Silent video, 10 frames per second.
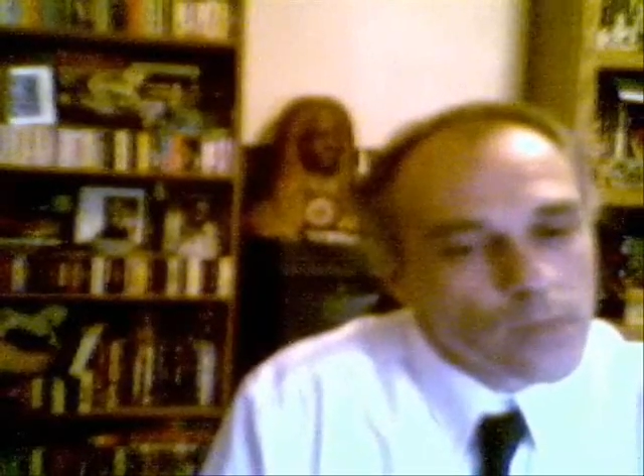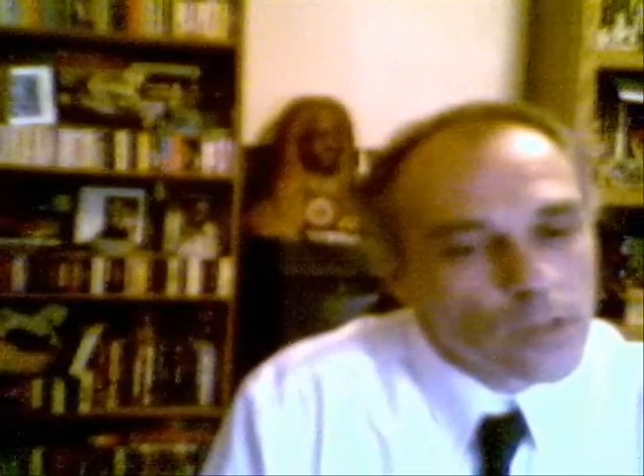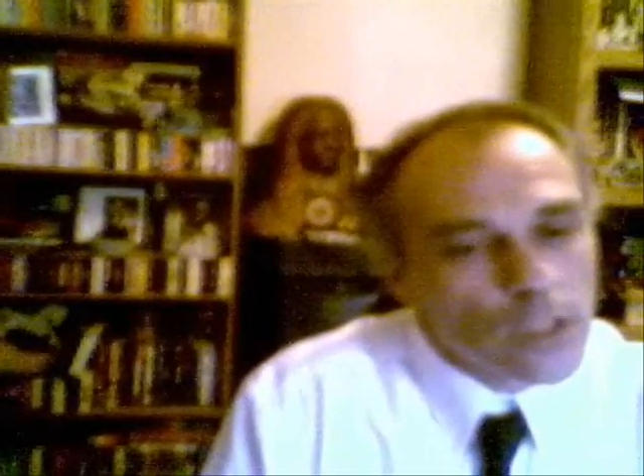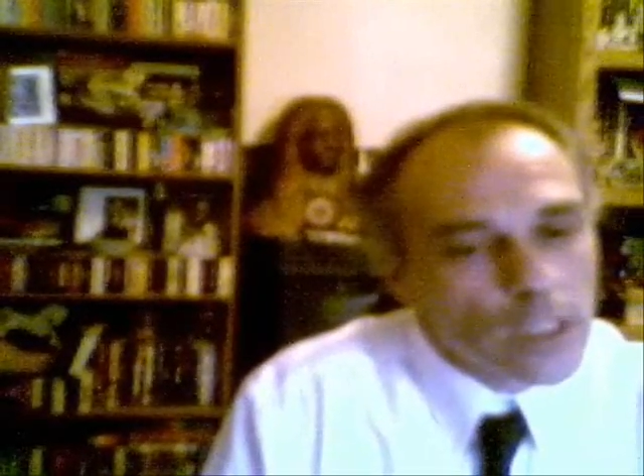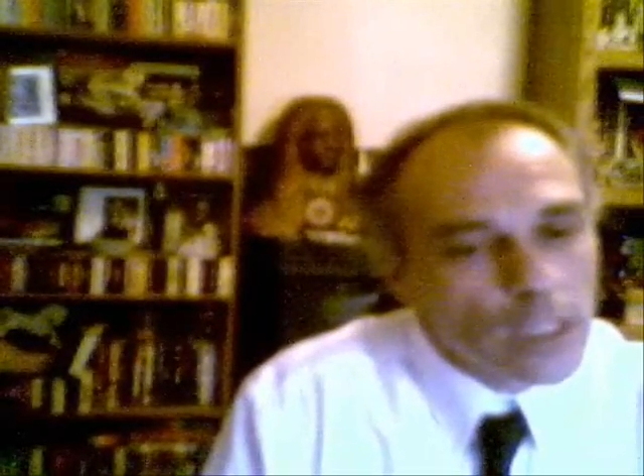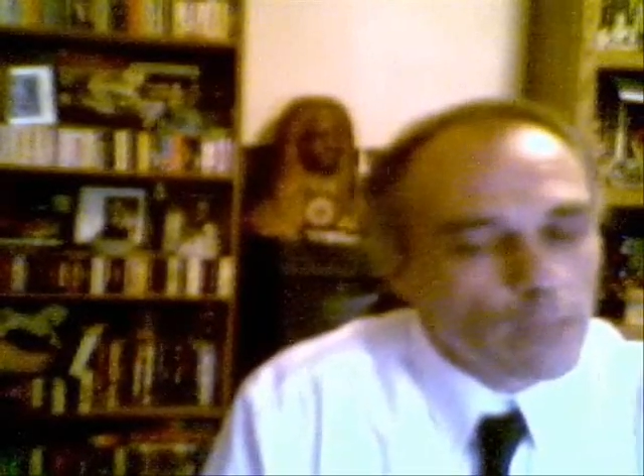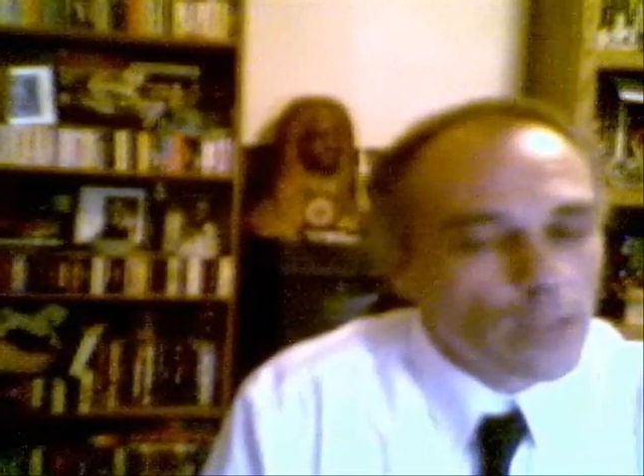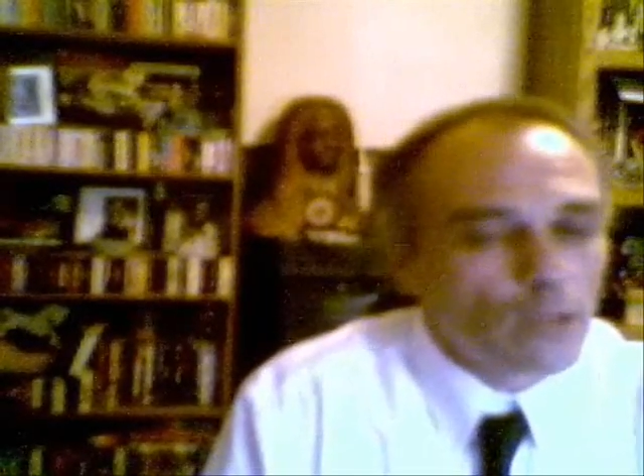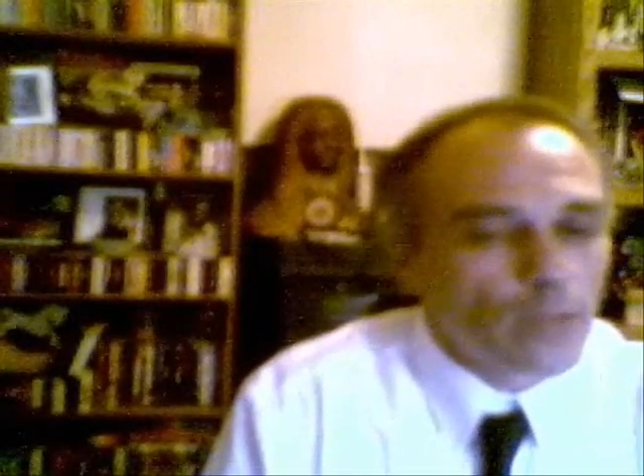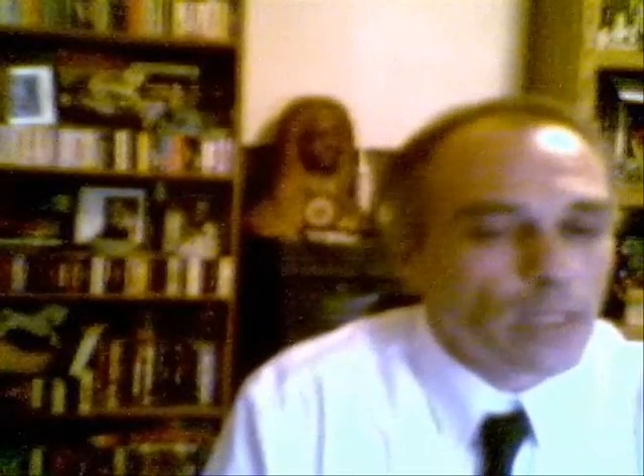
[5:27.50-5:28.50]
You can
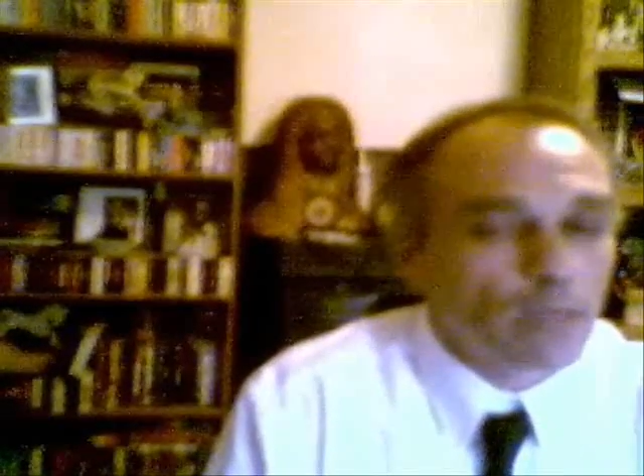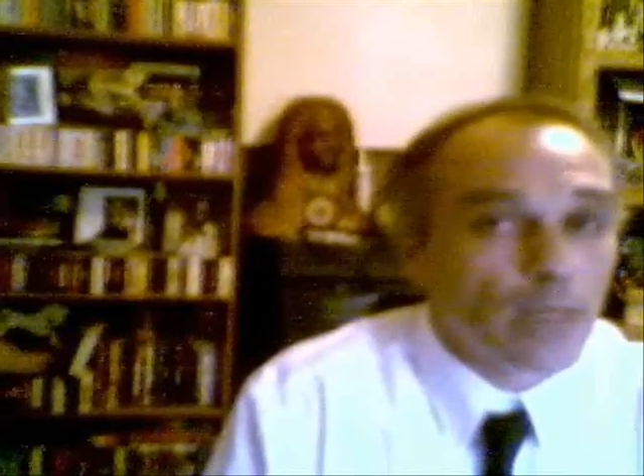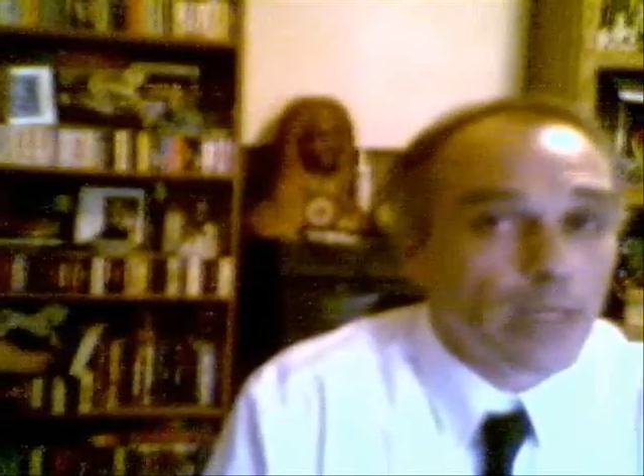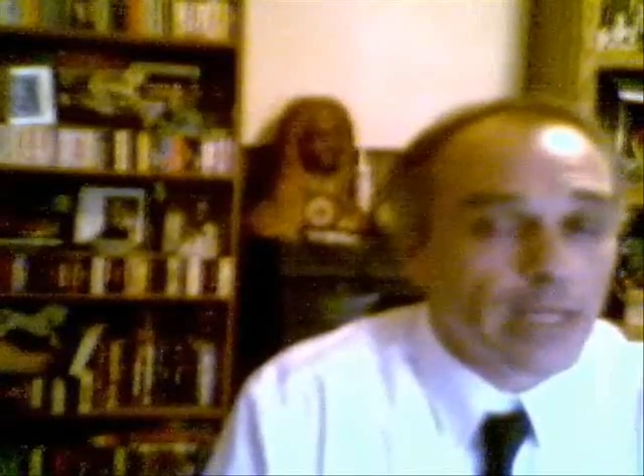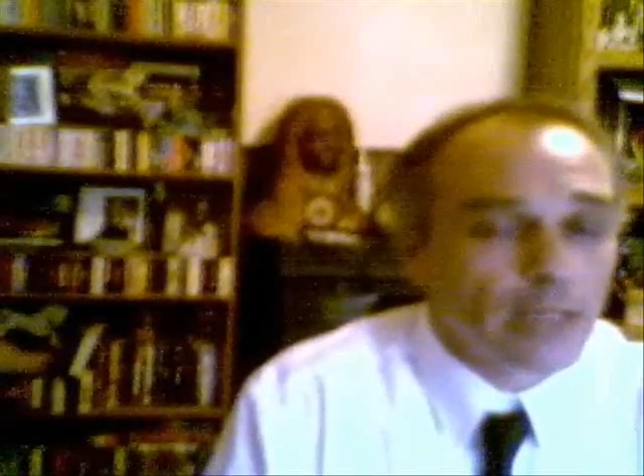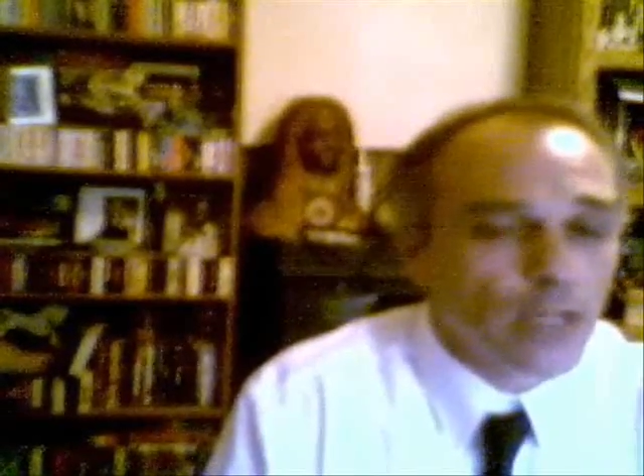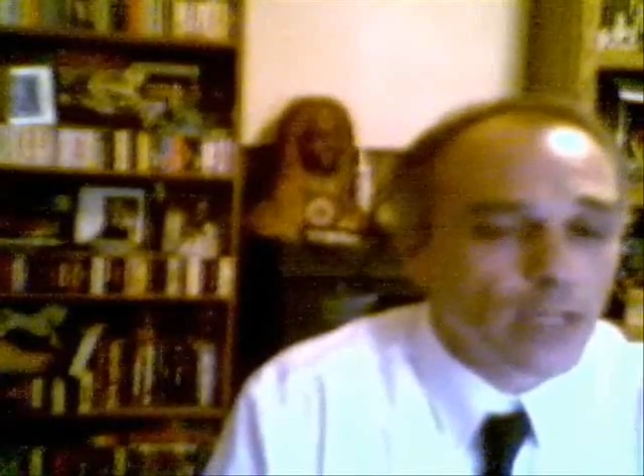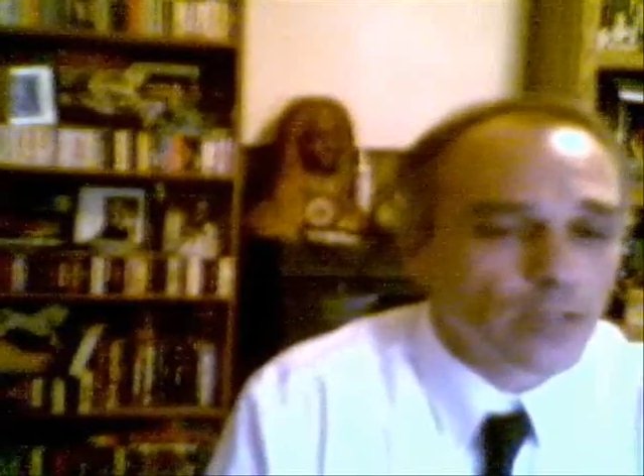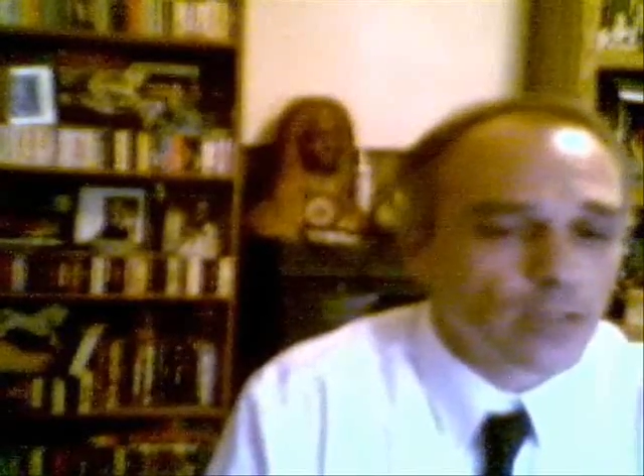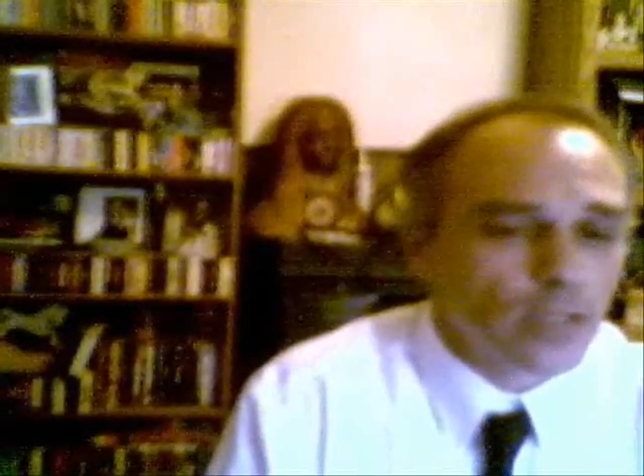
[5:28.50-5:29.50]
email me at my
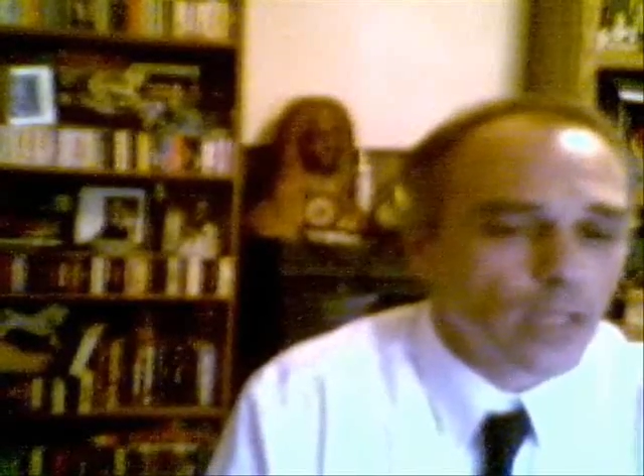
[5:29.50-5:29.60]
address at